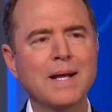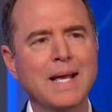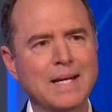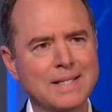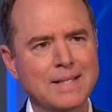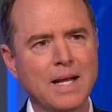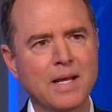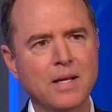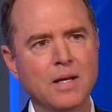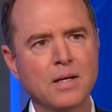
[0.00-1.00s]
I can't
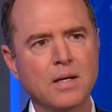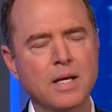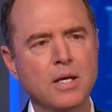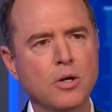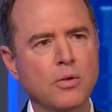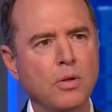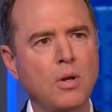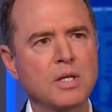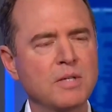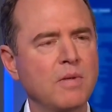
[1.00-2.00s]
say. The
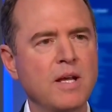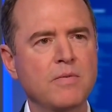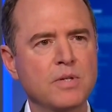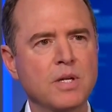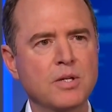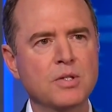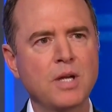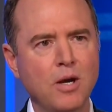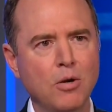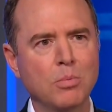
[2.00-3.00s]
loss of life is
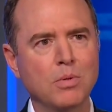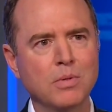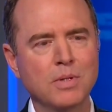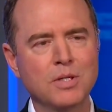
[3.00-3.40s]
terrible,